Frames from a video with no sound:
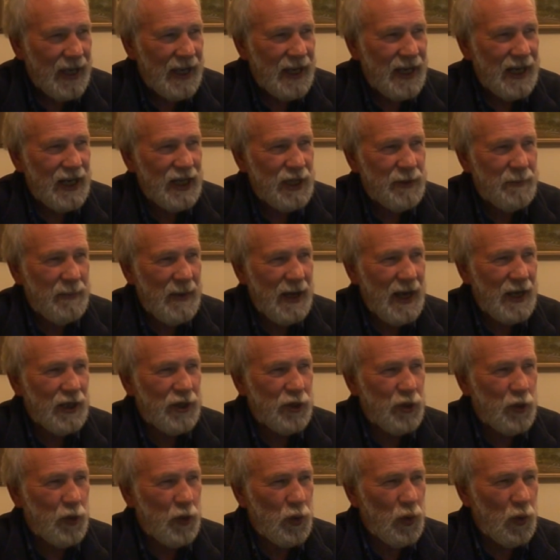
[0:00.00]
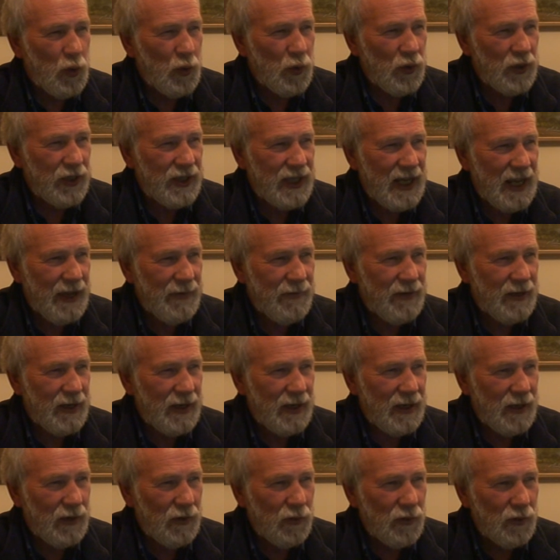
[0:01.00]
He's passed through all the, tab-
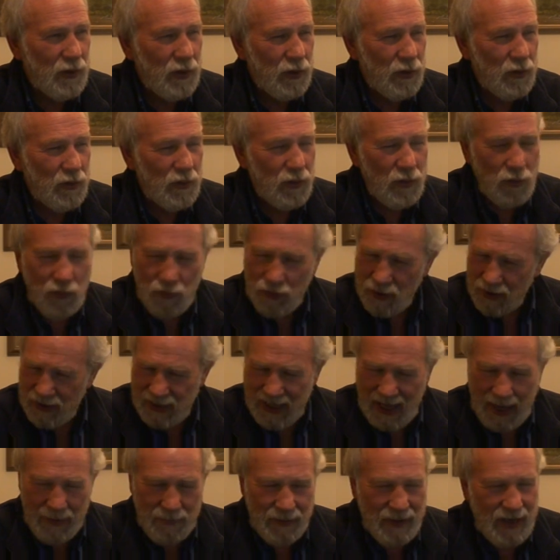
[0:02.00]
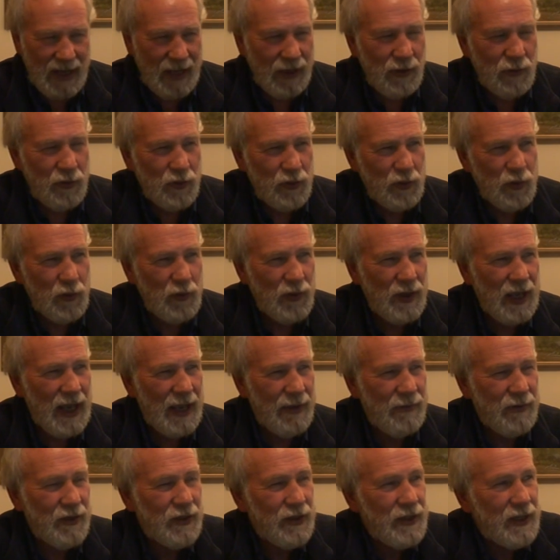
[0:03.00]
all, all, all the tabernacles, all the
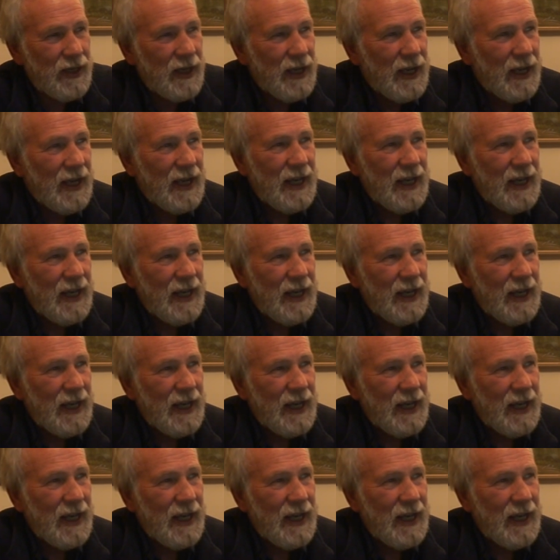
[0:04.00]
heavens,